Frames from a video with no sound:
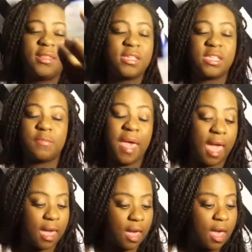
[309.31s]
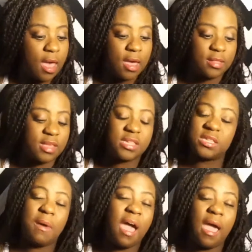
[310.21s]
this is bae. This is
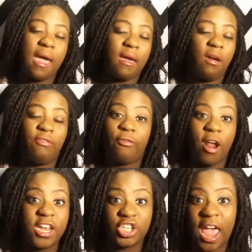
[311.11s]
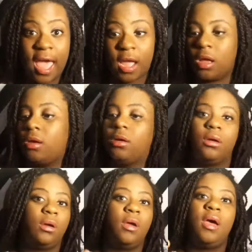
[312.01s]
my fray check.
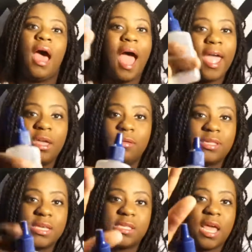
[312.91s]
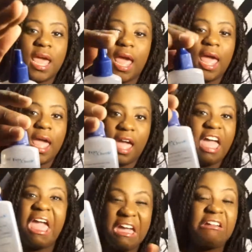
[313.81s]
I use this
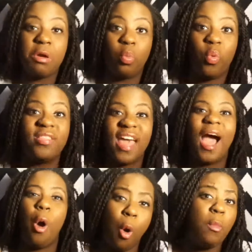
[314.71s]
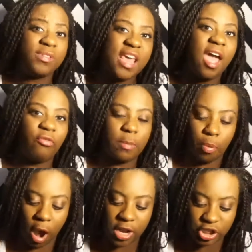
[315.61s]
with almost every
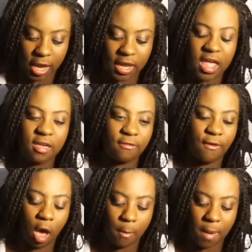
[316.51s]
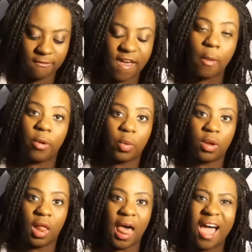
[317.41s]
project if my fabric
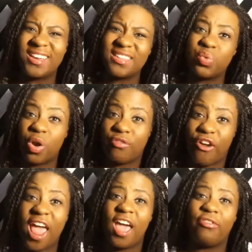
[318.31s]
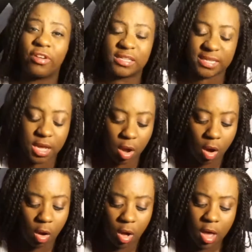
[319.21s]
will allow. It doesn't work for every
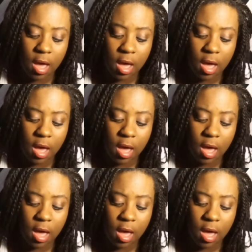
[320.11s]
single